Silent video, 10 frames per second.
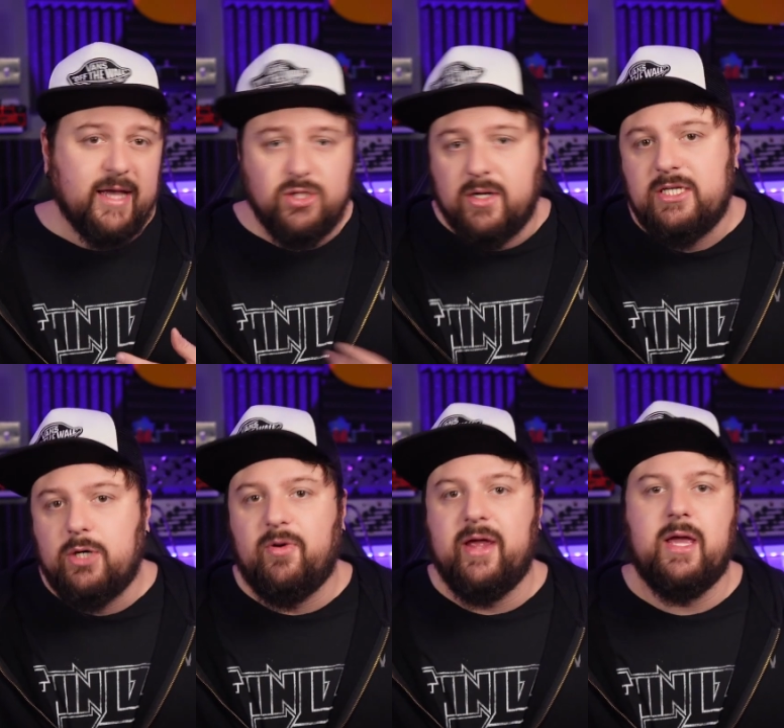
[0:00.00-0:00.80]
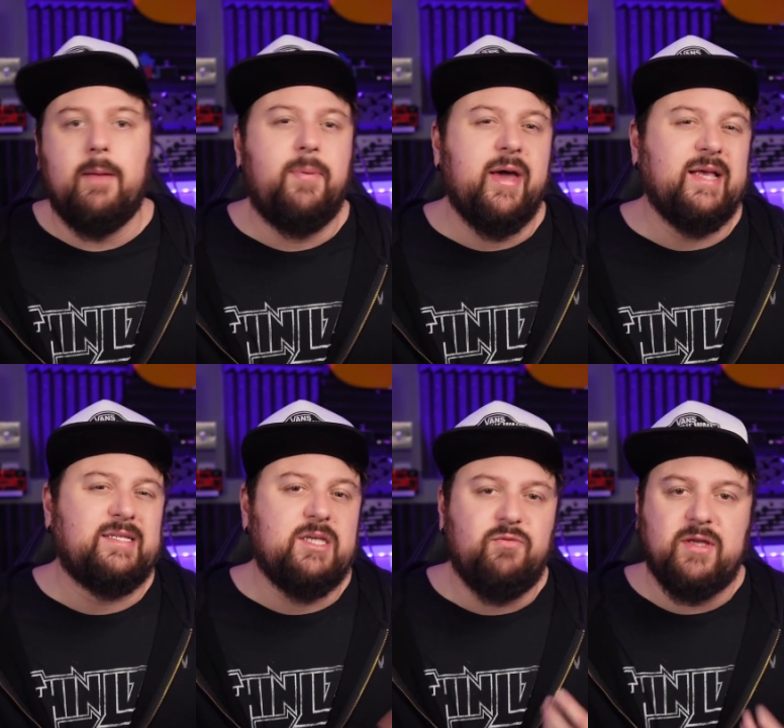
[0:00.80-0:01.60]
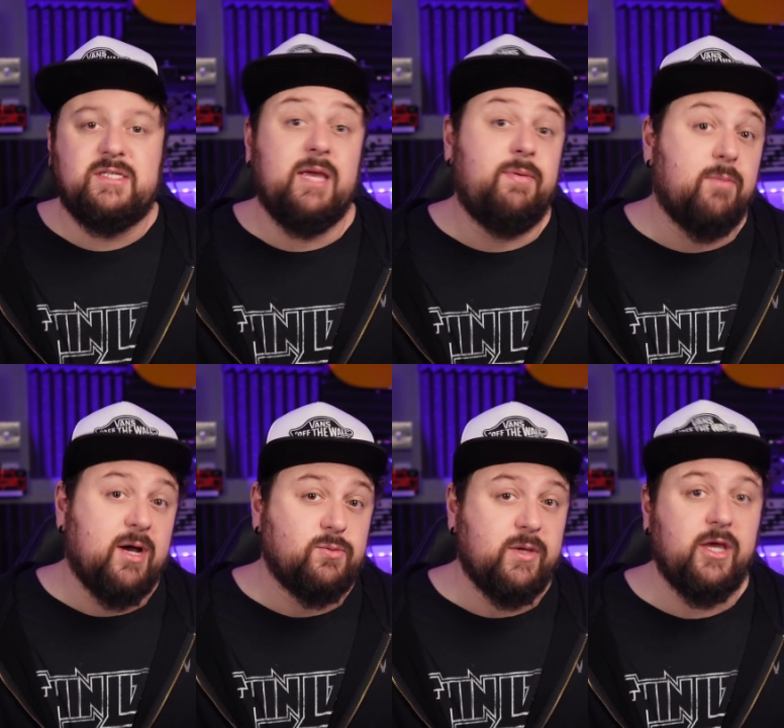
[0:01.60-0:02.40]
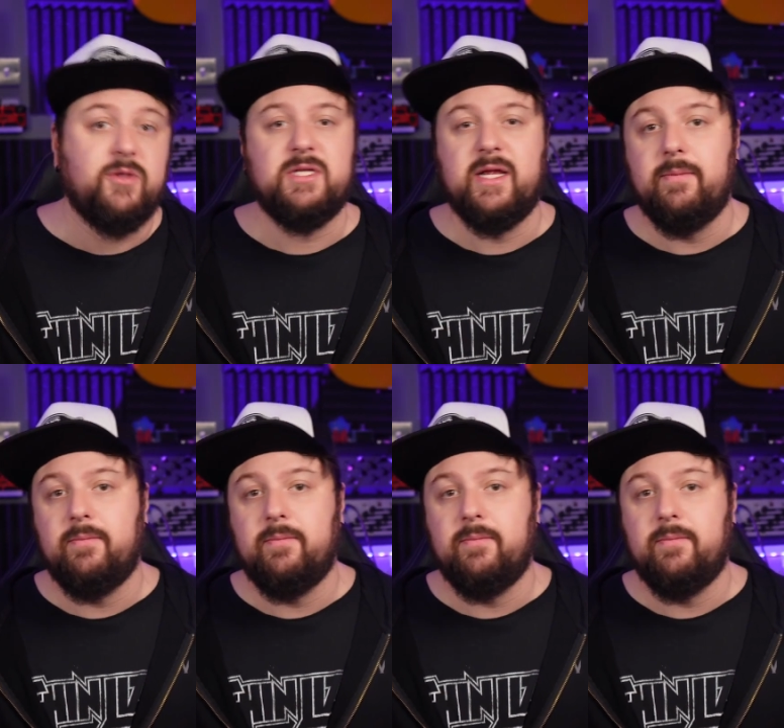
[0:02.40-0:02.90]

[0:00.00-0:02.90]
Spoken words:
It's not a deal breaker, but it's something to keep in mind when using it.